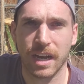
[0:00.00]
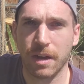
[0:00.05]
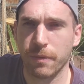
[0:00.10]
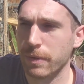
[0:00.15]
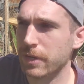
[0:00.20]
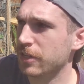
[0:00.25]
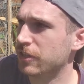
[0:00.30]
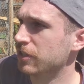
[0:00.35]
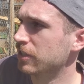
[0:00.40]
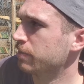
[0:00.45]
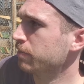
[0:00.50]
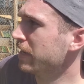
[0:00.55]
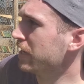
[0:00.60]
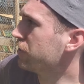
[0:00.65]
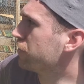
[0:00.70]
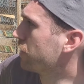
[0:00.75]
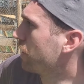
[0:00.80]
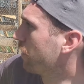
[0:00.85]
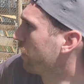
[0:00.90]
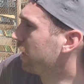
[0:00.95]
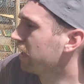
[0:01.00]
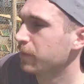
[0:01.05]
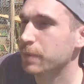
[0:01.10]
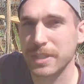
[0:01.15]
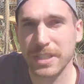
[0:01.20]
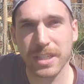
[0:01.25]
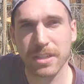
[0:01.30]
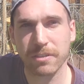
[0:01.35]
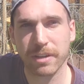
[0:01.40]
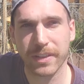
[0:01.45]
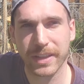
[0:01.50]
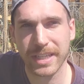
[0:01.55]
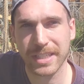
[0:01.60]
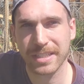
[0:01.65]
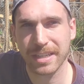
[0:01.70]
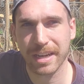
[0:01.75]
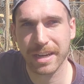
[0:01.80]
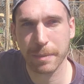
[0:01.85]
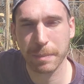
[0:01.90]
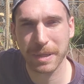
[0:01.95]
we just made sure that it was in a really
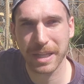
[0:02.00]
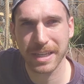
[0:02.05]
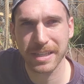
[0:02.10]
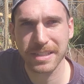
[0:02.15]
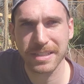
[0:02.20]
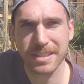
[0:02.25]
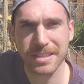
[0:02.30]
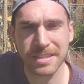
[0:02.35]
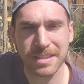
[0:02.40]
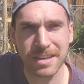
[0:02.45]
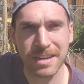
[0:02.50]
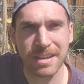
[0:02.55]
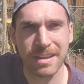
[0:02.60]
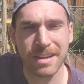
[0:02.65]
sunny place,